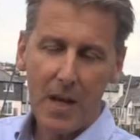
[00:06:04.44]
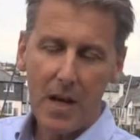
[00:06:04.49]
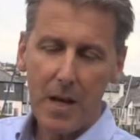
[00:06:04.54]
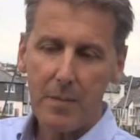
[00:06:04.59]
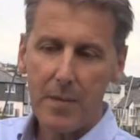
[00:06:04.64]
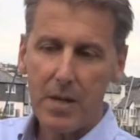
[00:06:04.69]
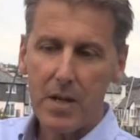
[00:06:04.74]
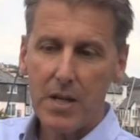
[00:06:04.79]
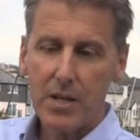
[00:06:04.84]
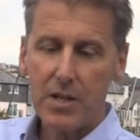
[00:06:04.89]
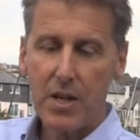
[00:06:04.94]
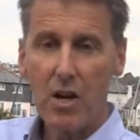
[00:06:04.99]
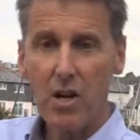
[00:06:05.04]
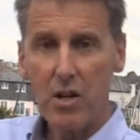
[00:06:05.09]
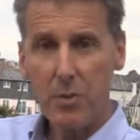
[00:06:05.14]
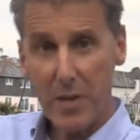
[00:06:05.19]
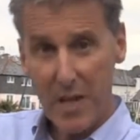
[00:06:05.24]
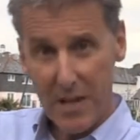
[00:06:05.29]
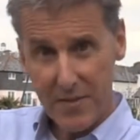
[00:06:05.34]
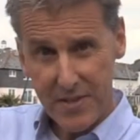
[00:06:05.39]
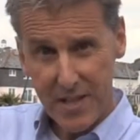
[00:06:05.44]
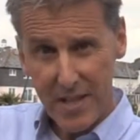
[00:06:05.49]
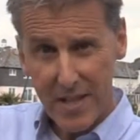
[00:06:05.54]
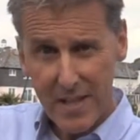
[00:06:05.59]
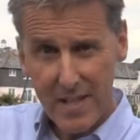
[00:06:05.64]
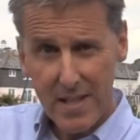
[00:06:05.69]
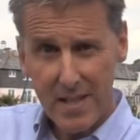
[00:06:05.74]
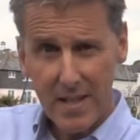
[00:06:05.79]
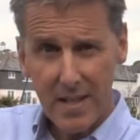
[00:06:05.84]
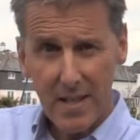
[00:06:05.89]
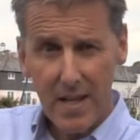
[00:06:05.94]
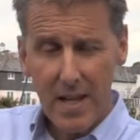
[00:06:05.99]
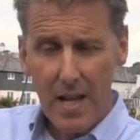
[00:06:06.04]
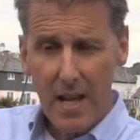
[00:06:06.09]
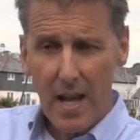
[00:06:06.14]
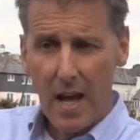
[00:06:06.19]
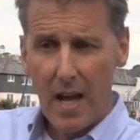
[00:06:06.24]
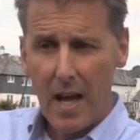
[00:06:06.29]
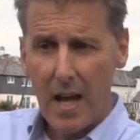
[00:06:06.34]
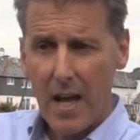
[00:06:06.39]
Currently we have 6
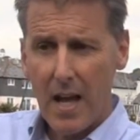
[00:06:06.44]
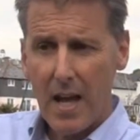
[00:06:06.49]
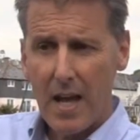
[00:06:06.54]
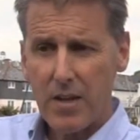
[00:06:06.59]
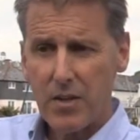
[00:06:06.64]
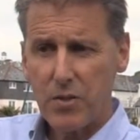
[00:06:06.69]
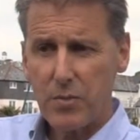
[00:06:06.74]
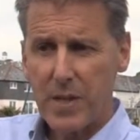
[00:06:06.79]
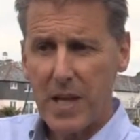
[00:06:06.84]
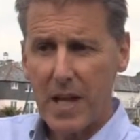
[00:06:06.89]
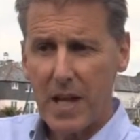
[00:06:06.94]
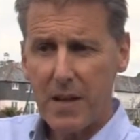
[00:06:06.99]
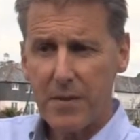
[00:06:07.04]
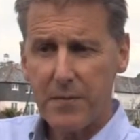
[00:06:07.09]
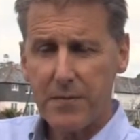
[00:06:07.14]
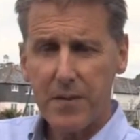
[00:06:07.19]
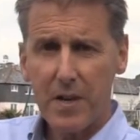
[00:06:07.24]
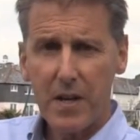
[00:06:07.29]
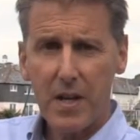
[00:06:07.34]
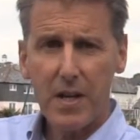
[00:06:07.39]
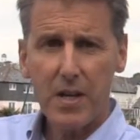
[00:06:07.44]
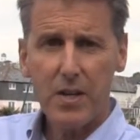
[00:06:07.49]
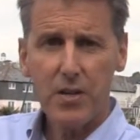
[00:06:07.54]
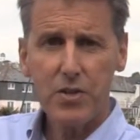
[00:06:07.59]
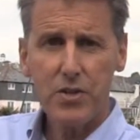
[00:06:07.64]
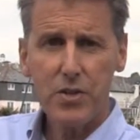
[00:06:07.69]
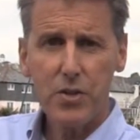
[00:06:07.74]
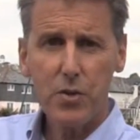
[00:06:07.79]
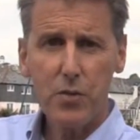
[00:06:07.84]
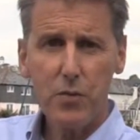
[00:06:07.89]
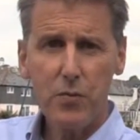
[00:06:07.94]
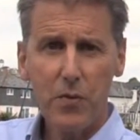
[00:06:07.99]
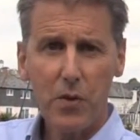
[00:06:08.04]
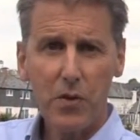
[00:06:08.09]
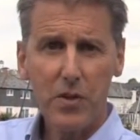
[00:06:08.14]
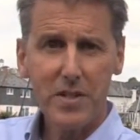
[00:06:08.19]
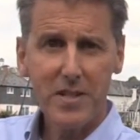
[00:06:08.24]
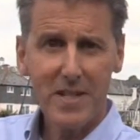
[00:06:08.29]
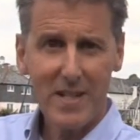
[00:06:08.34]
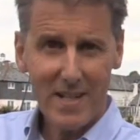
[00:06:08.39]
and we have 2
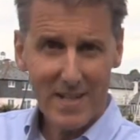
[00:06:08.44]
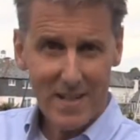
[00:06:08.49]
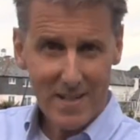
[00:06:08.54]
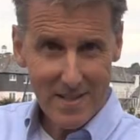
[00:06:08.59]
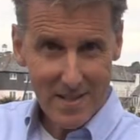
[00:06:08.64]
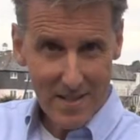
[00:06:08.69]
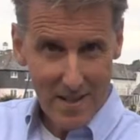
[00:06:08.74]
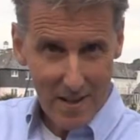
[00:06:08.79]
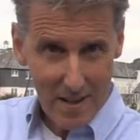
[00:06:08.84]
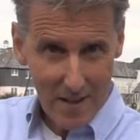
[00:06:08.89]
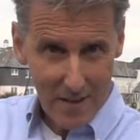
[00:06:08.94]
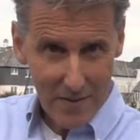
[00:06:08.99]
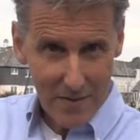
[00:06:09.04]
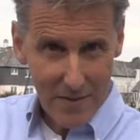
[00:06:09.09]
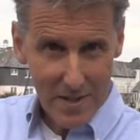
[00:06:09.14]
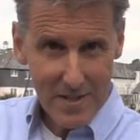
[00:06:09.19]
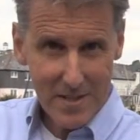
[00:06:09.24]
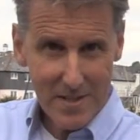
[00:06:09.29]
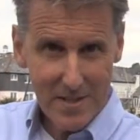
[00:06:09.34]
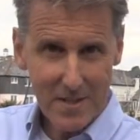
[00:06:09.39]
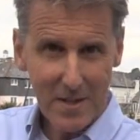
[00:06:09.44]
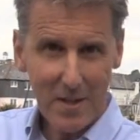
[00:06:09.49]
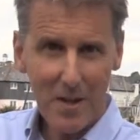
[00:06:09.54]
volunteers this